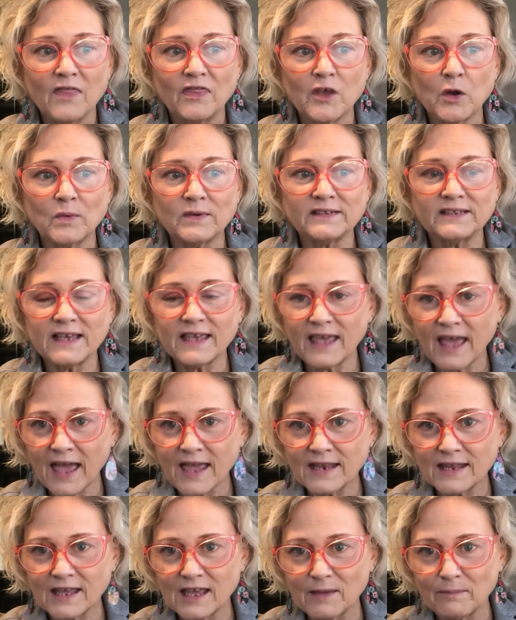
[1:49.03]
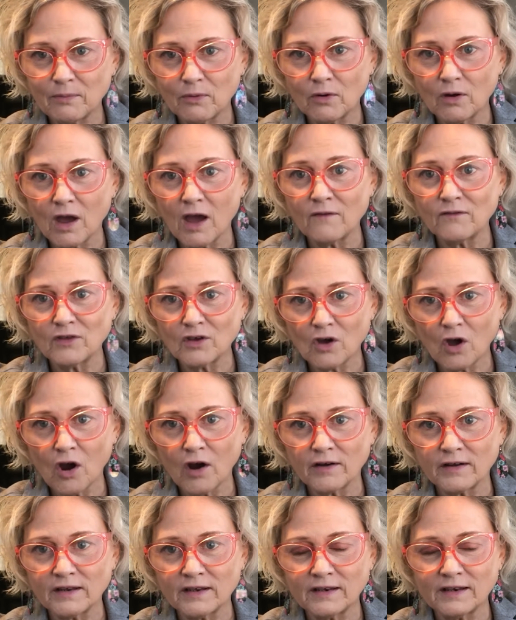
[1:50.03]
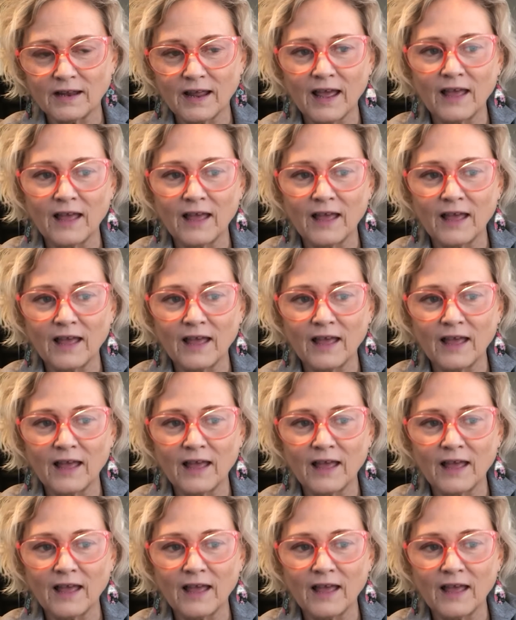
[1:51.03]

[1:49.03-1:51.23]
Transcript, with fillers: There was a gatekeeper of the garden,